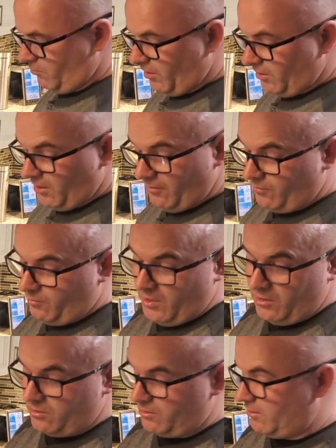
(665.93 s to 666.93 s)
We never
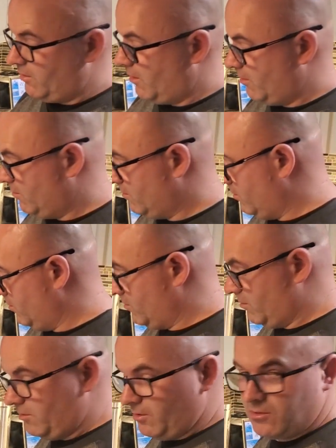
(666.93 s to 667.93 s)
measured it out. We
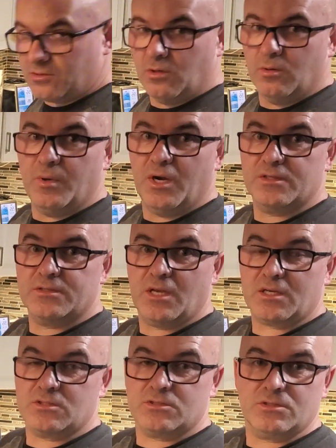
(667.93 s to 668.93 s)
usually just go by
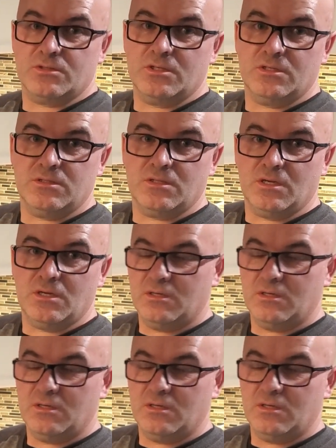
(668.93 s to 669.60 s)
texture in